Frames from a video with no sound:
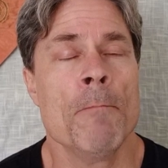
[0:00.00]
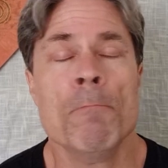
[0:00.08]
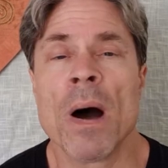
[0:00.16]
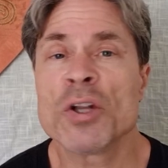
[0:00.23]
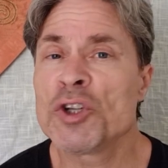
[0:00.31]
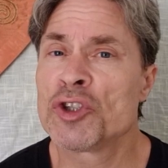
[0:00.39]

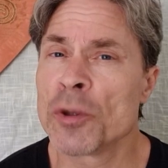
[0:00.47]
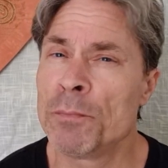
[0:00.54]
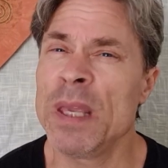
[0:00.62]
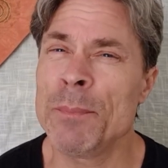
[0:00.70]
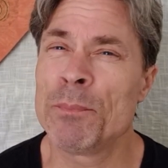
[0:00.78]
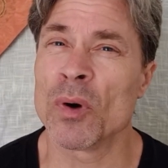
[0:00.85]
much do
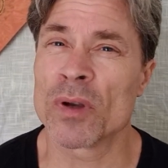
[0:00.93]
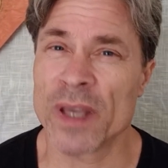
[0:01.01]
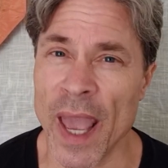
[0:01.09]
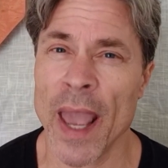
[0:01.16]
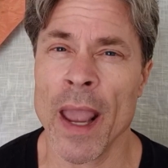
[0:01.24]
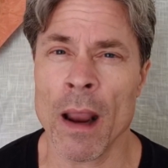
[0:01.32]
people
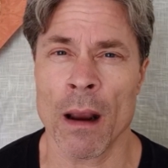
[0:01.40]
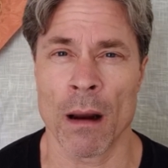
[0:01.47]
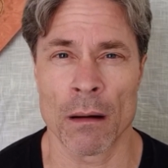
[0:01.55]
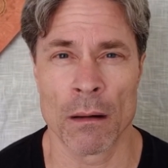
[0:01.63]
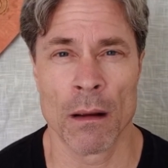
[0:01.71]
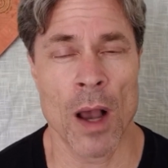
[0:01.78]

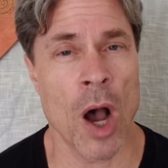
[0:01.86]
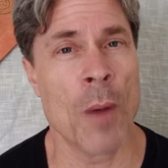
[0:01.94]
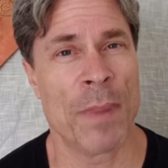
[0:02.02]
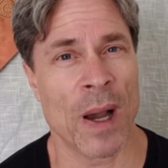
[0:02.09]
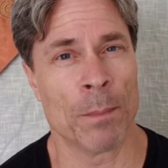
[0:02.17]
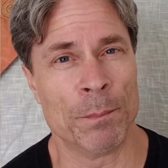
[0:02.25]
care
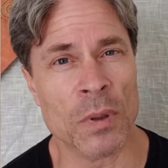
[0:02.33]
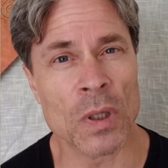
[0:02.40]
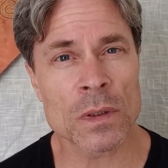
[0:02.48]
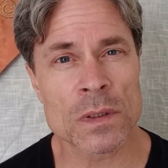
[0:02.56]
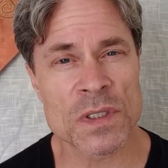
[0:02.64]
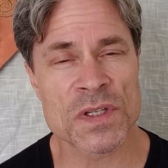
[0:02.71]
about
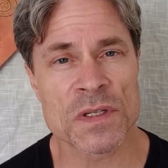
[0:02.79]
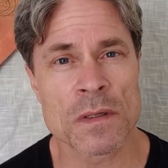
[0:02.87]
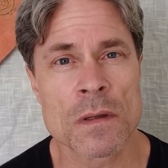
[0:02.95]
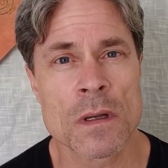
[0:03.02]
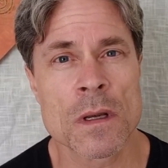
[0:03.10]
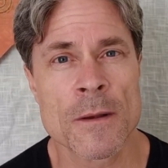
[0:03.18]
books?
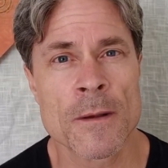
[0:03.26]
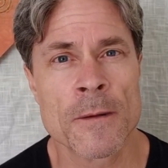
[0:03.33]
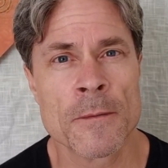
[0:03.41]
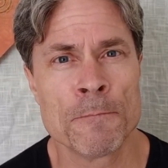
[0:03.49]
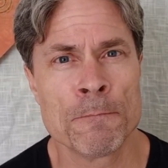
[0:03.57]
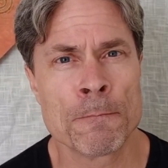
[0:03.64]

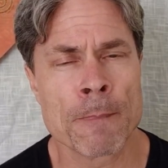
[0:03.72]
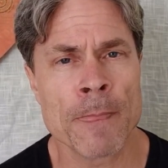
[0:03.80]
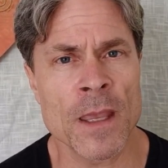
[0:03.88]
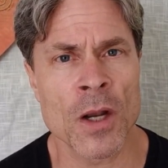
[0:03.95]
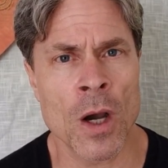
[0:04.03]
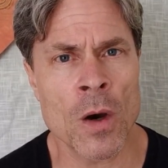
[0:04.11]

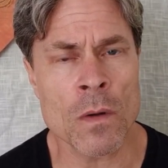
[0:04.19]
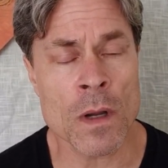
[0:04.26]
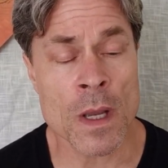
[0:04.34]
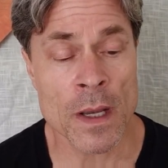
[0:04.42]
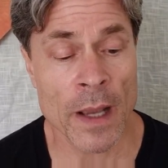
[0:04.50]
You know,